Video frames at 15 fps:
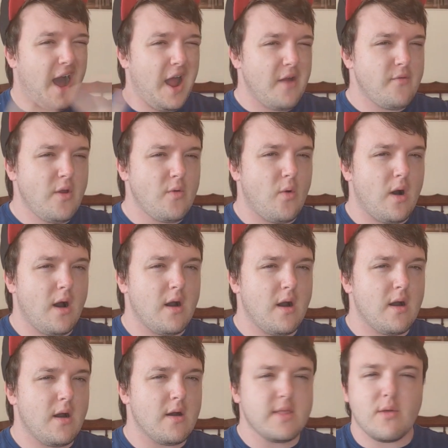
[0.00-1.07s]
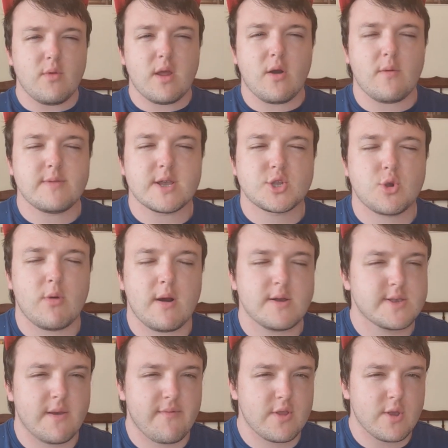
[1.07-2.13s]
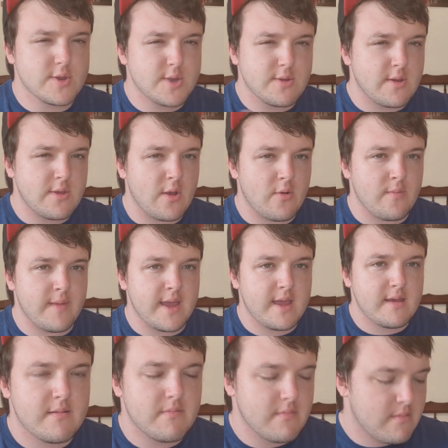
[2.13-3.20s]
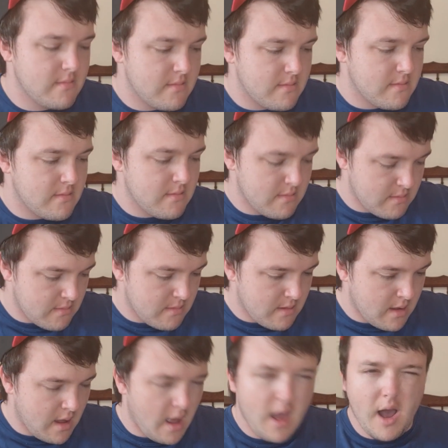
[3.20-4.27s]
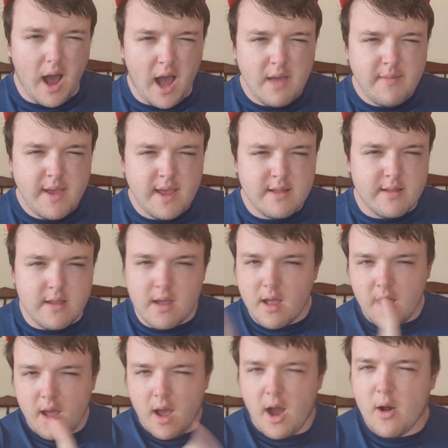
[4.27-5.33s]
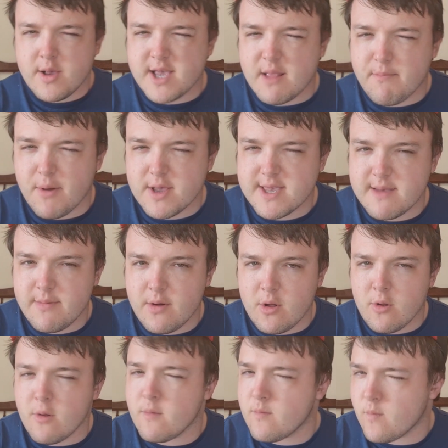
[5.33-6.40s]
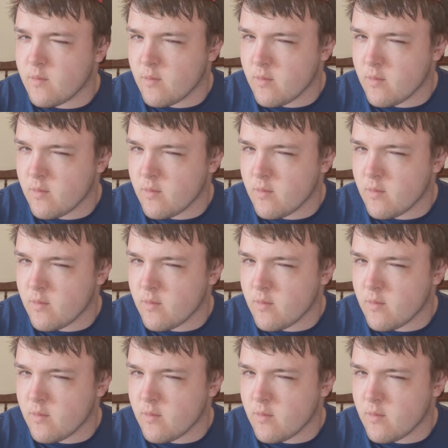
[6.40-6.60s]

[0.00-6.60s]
everyone, I really hope you're well. So for those who don't know me, I mean, how is that possible?